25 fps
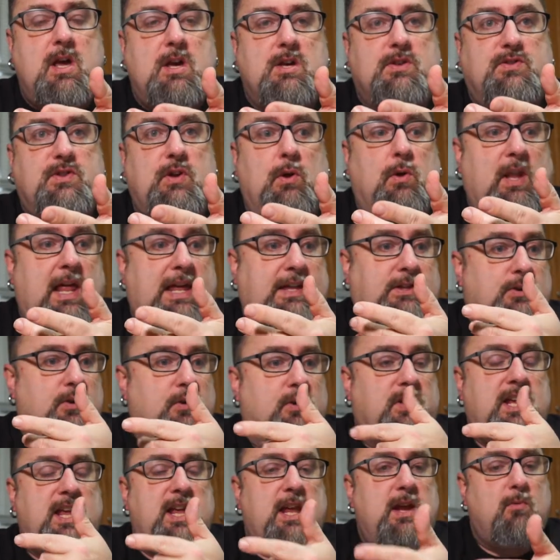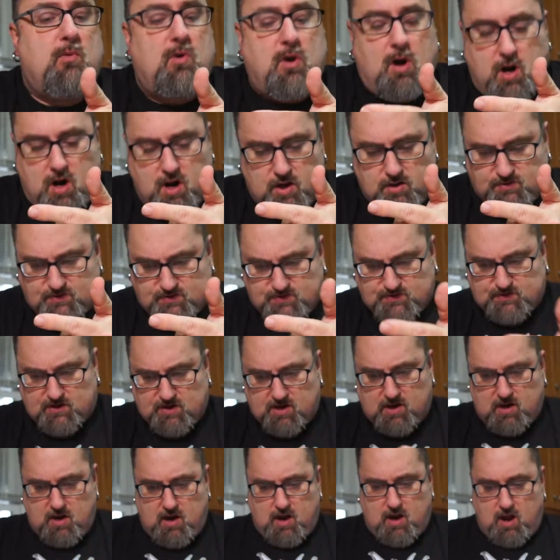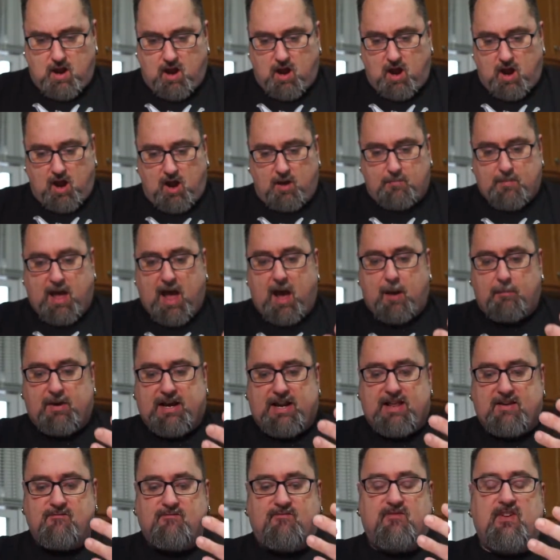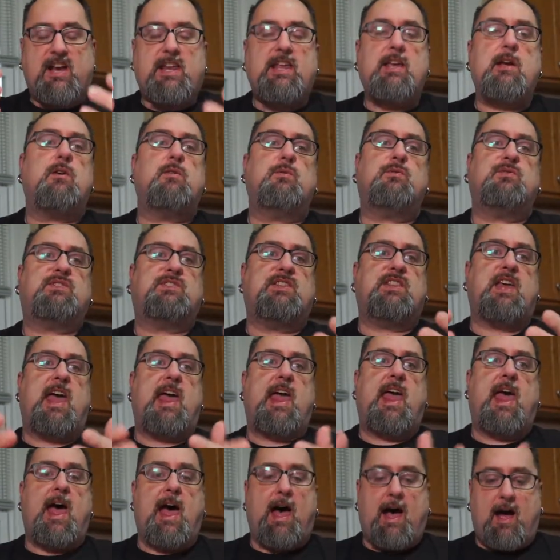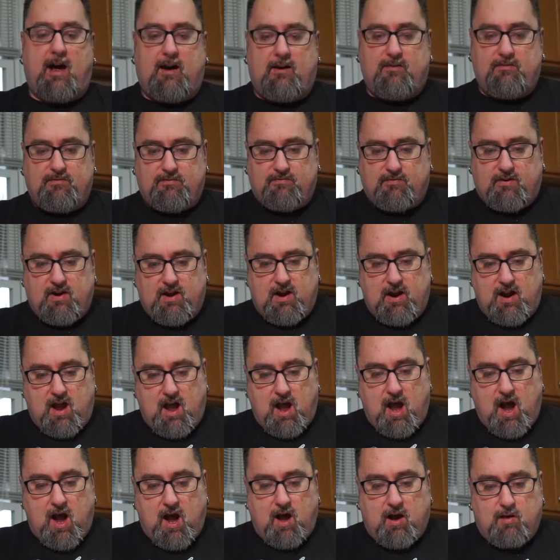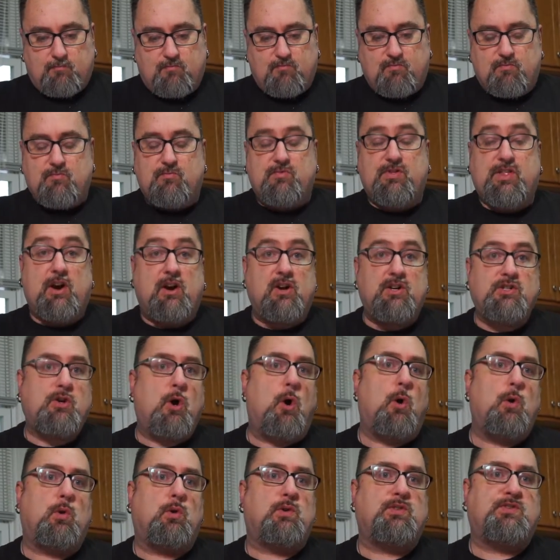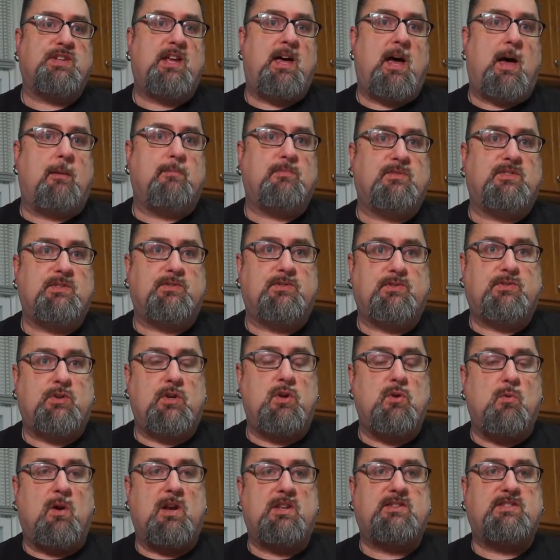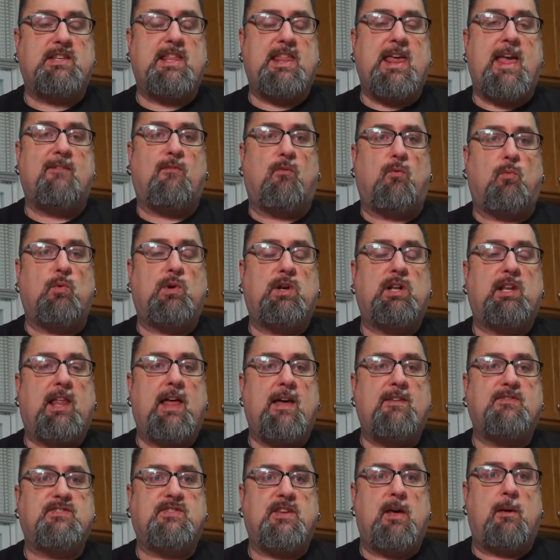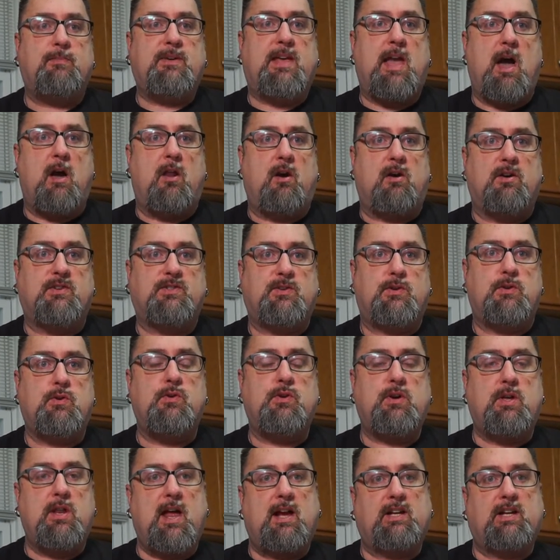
So like their keywords, um, how many videos they have, um, their total subs. So you want to see they have a real life sub counter. So you could